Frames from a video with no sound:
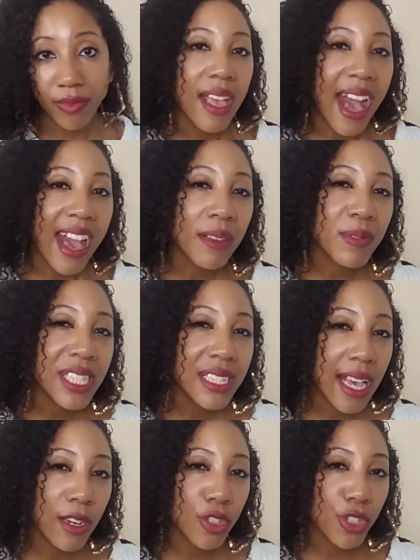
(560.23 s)
I have to
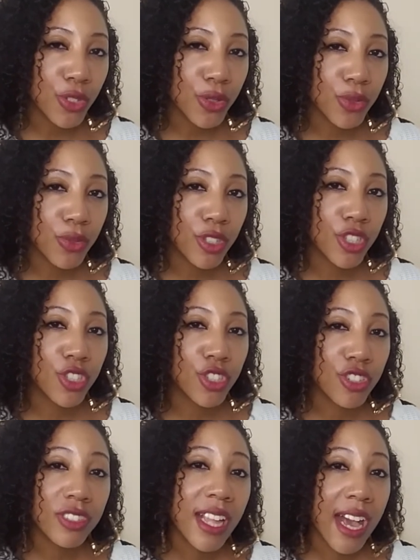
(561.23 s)
tell you,
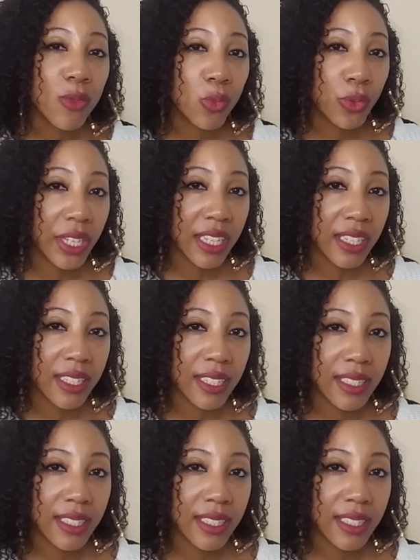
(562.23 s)
you're not weak.